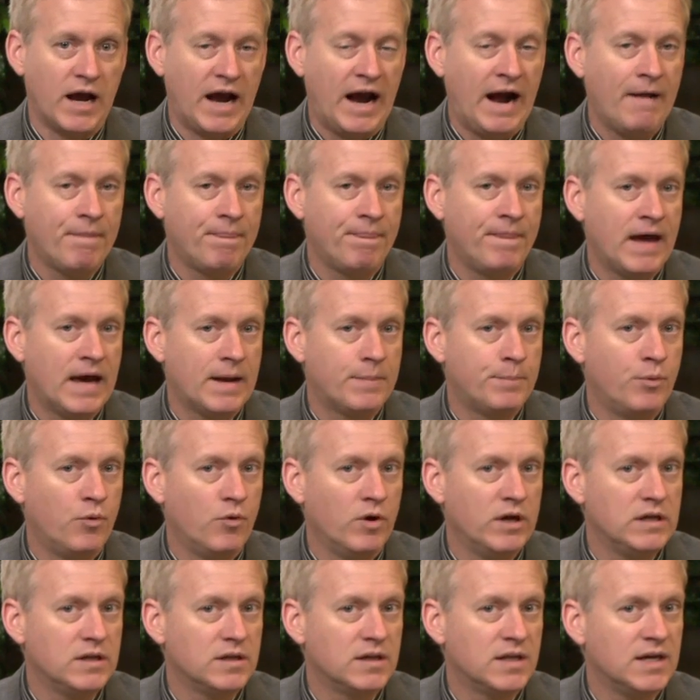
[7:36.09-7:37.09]
At that
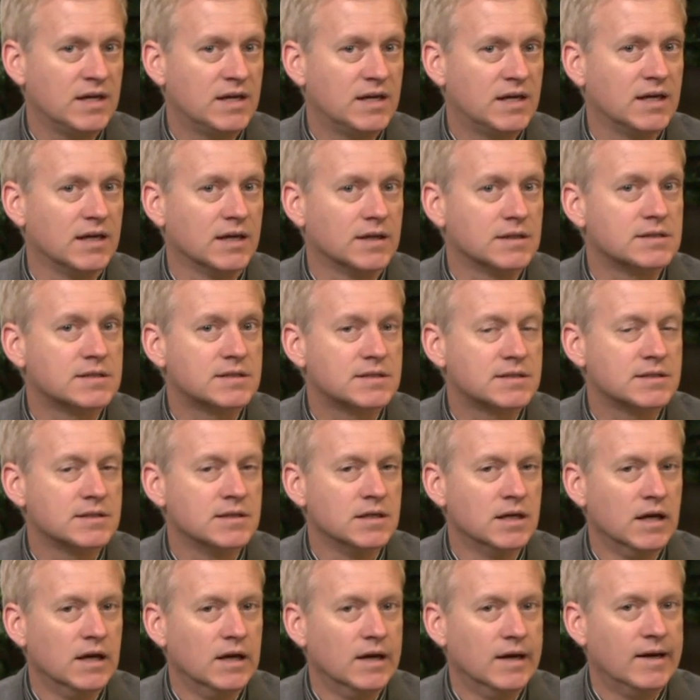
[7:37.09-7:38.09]
point, they kiss.
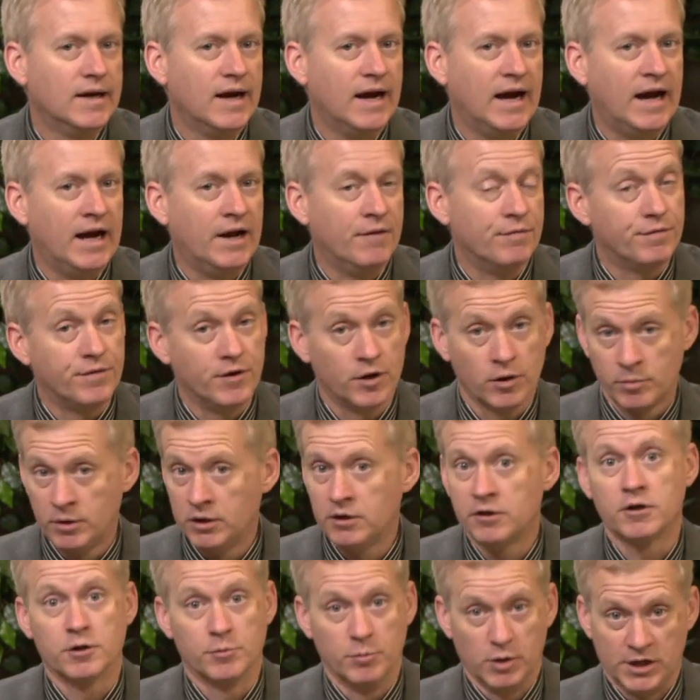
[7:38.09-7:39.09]
And they're
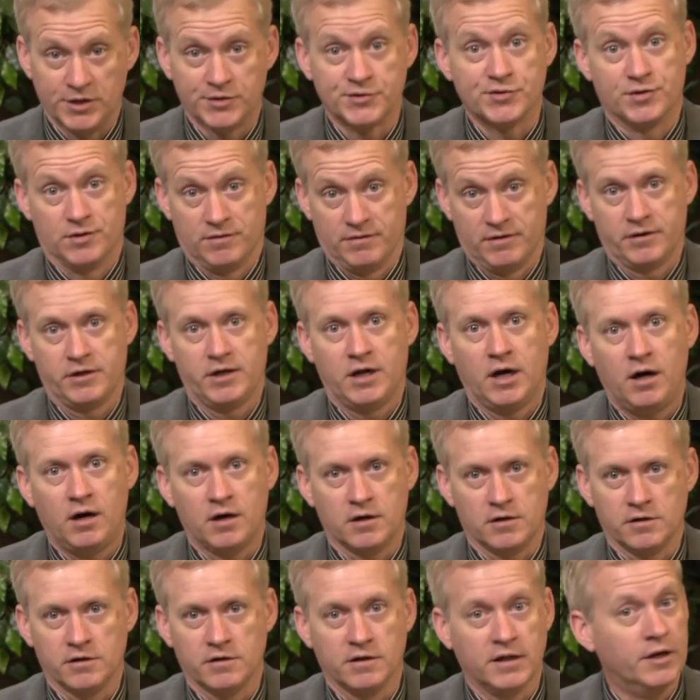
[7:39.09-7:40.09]
billiard balls, they're very
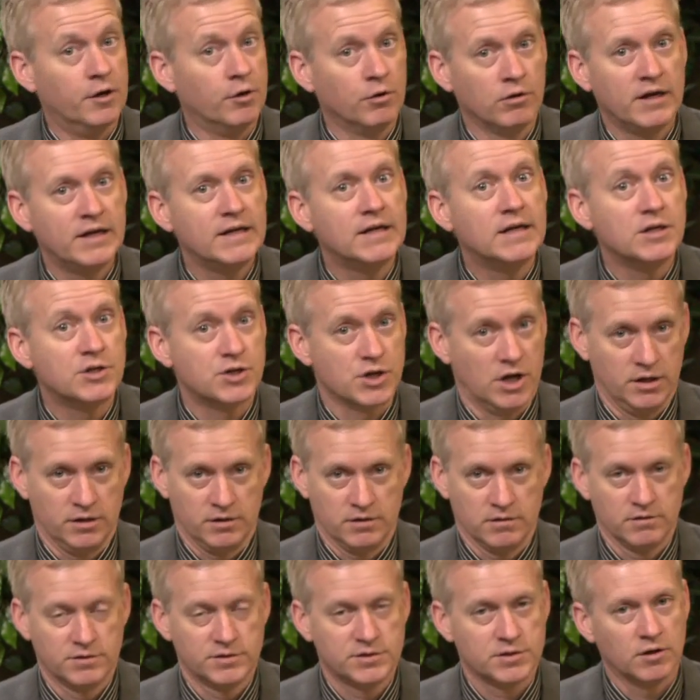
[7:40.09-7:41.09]
hard, they don't like each
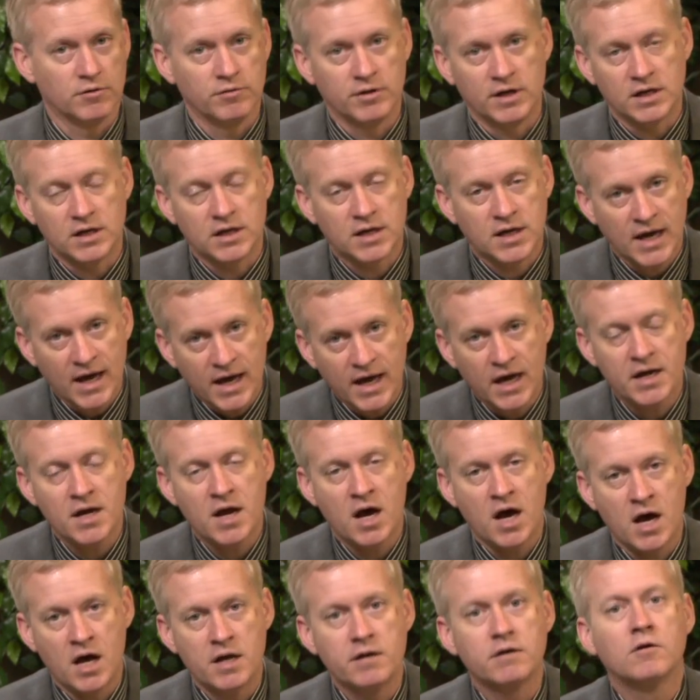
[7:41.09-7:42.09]
other. So they
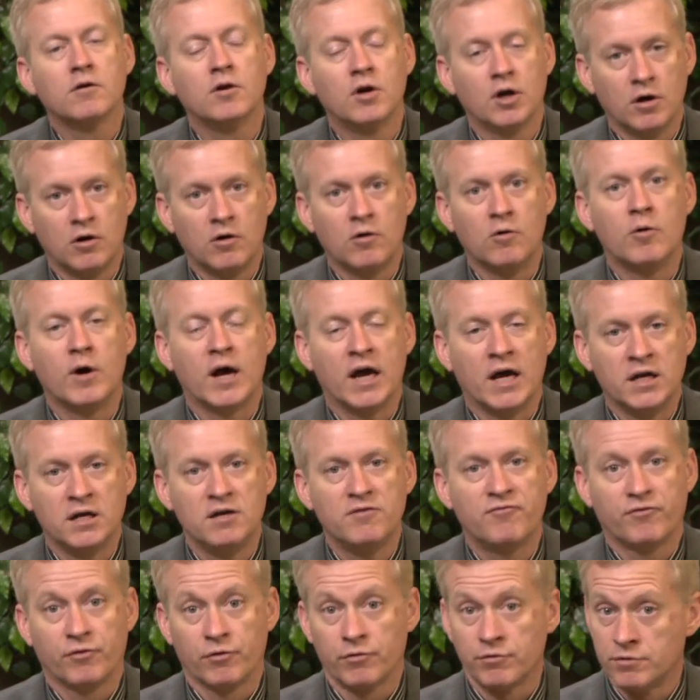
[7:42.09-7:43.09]
cannot go any
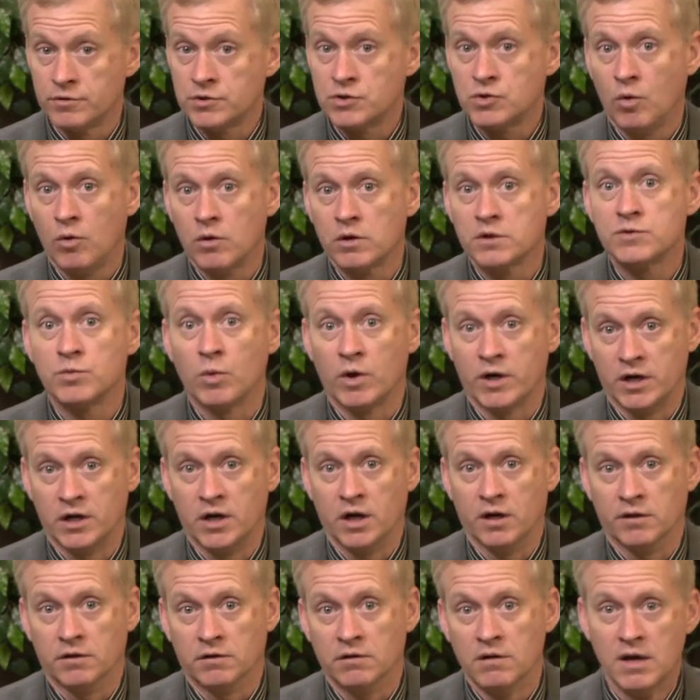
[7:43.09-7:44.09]
further towards one
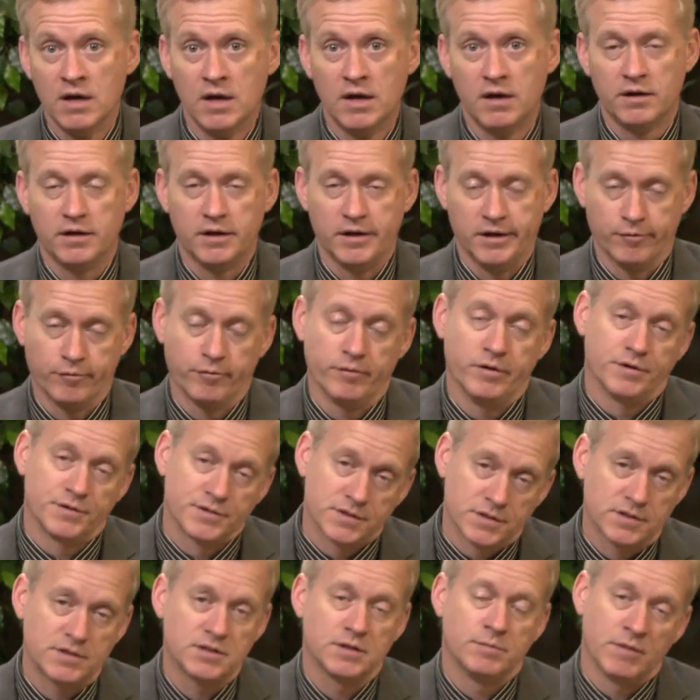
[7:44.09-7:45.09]
another. In a real
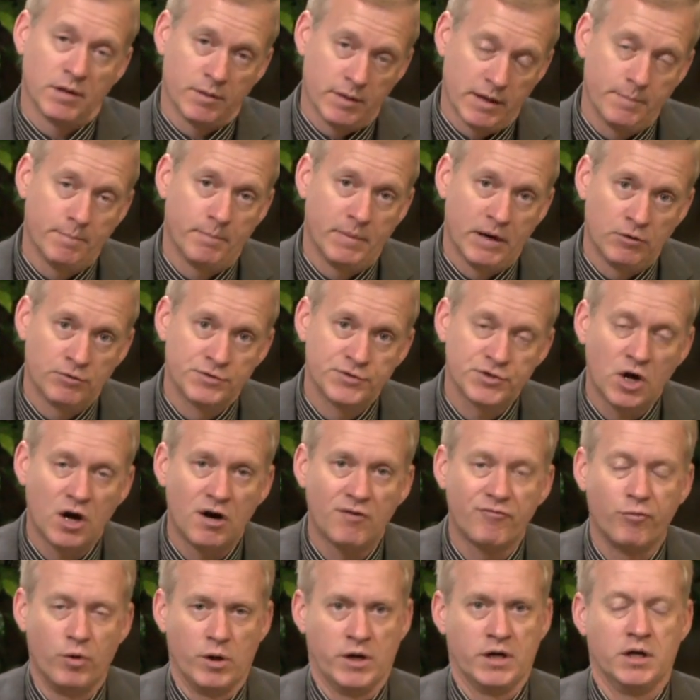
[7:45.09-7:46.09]
system, they might bounce
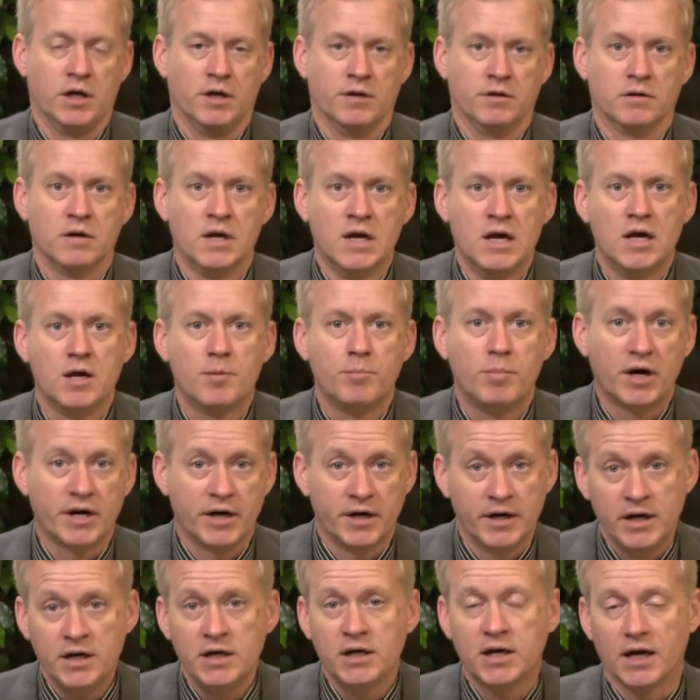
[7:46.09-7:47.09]
off one another. But
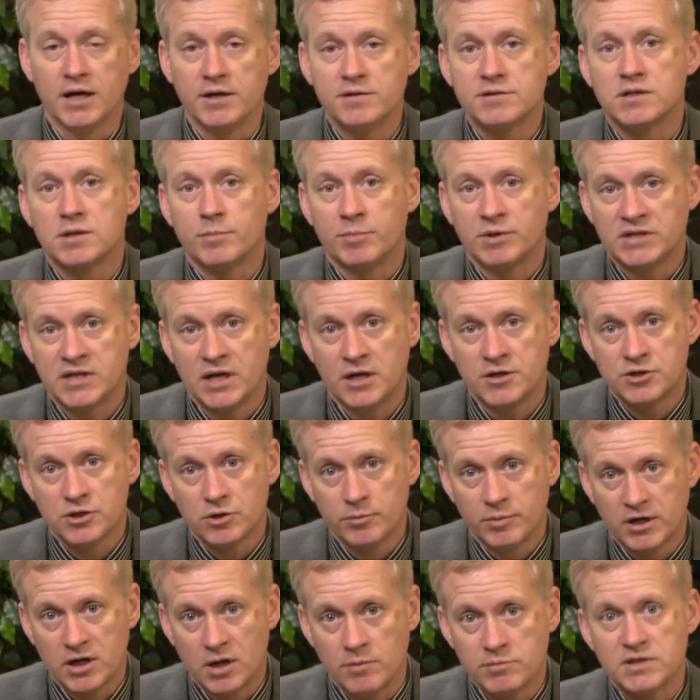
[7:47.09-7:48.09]
in any case, the potential
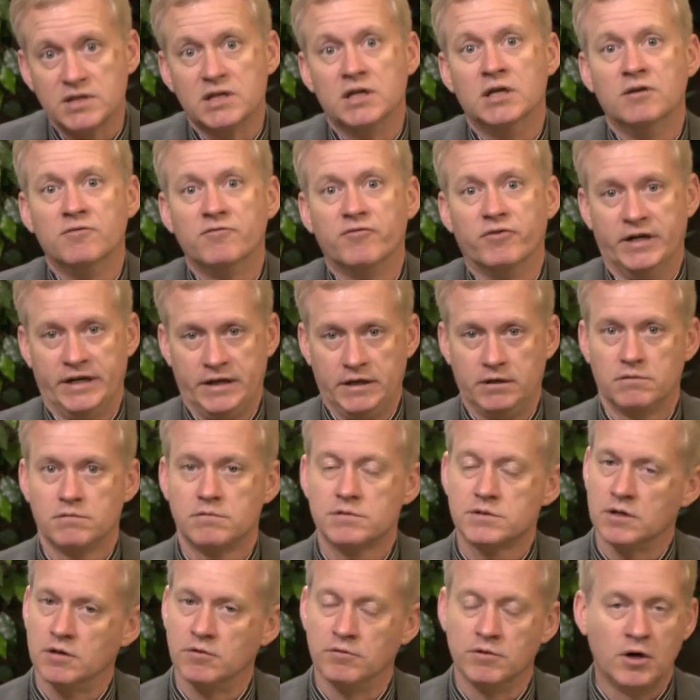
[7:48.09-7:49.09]
becomes infinite.
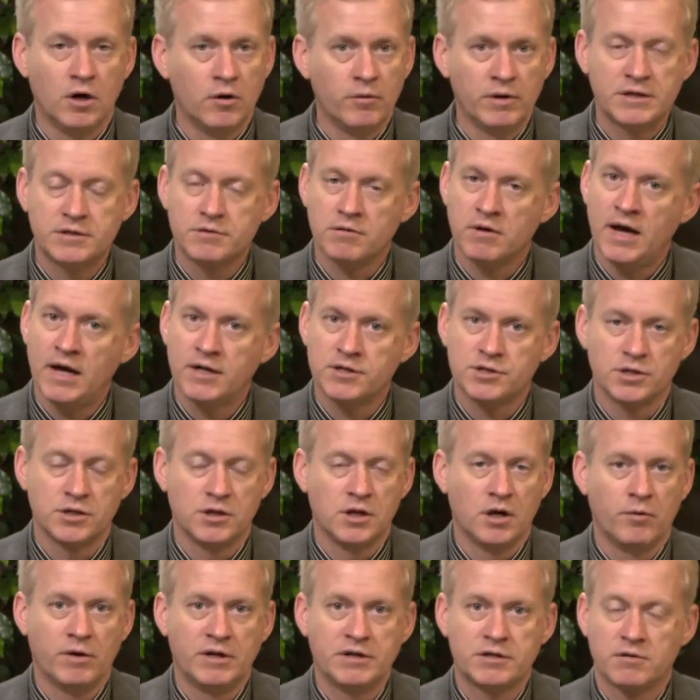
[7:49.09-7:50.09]
So no interaction,
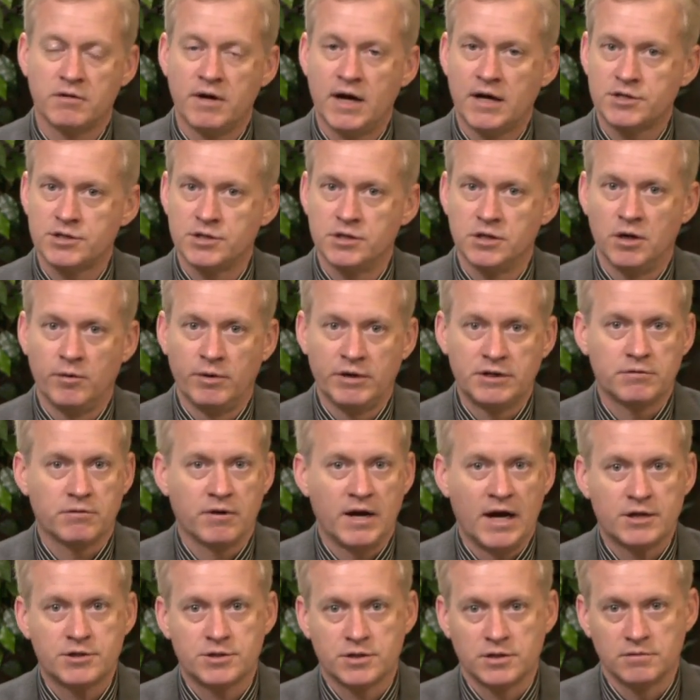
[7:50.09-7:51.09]
no interaction, no
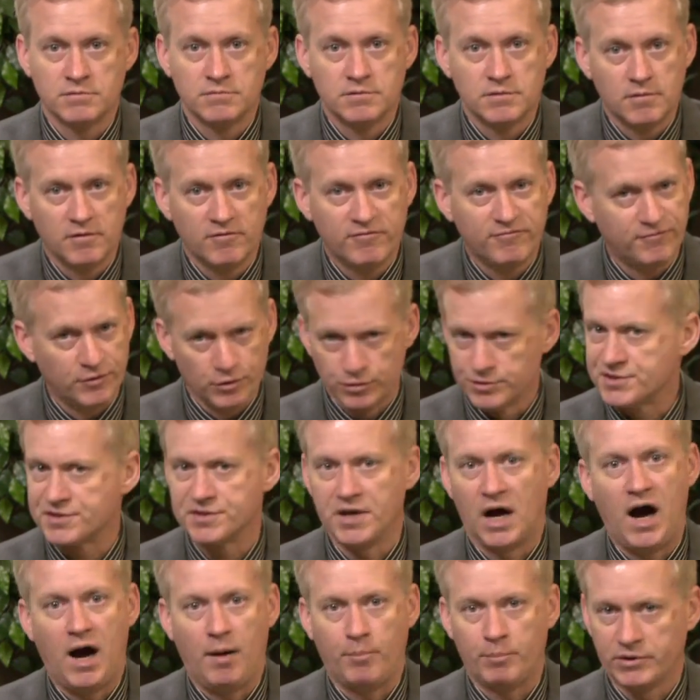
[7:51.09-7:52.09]
interaction, full
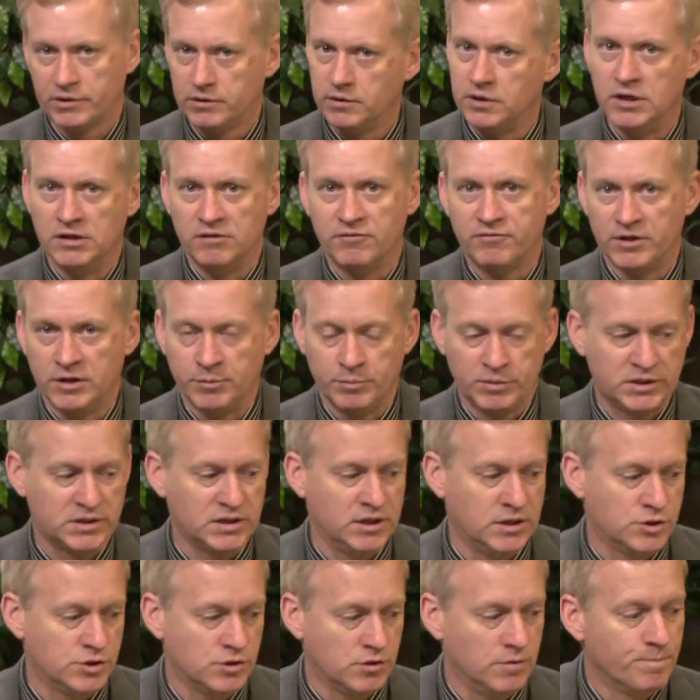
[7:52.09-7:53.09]
stop, infinite
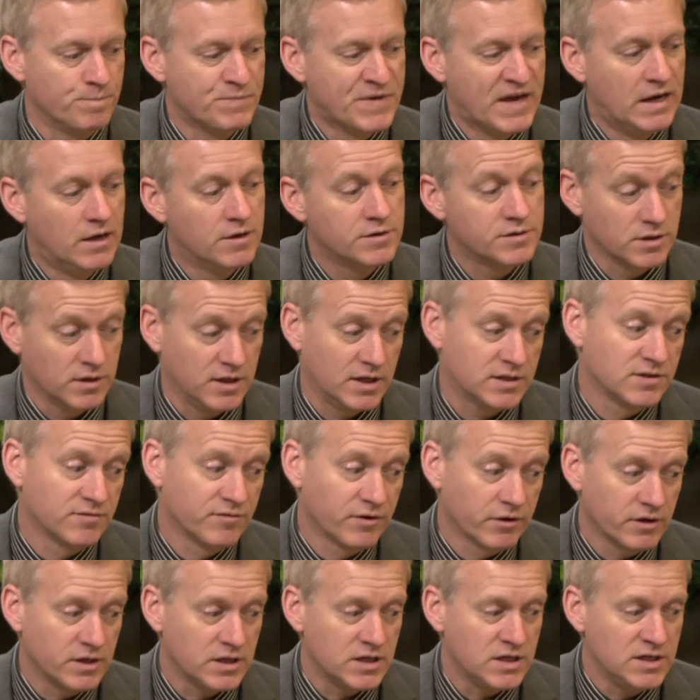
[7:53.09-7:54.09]
potential. So that's a
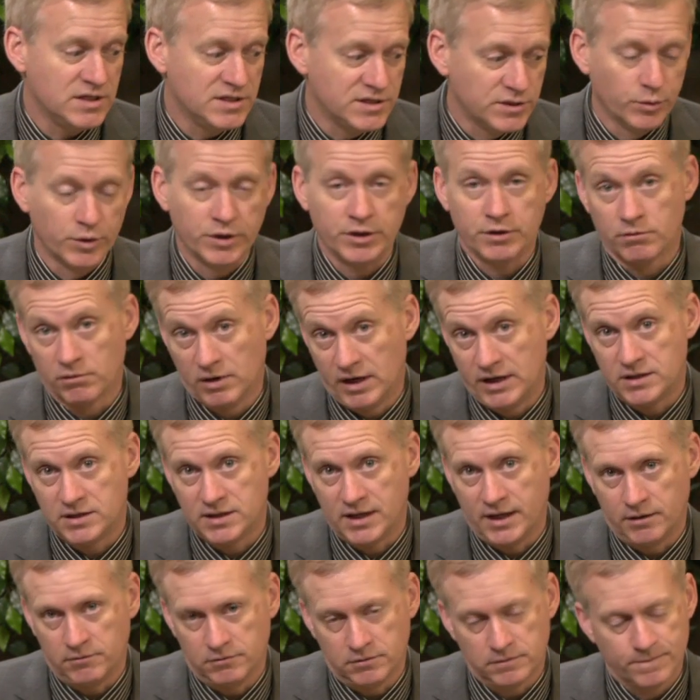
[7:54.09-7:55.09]
very easy one to write
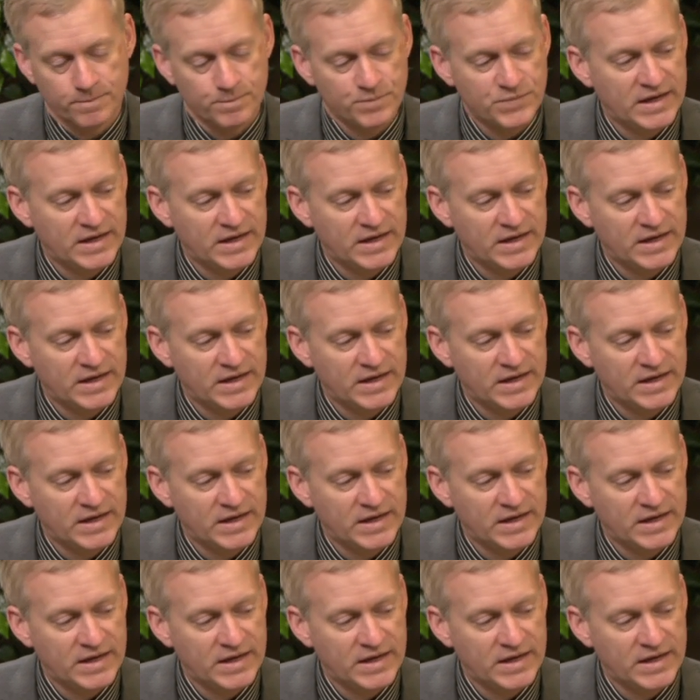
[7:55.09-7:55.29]
down.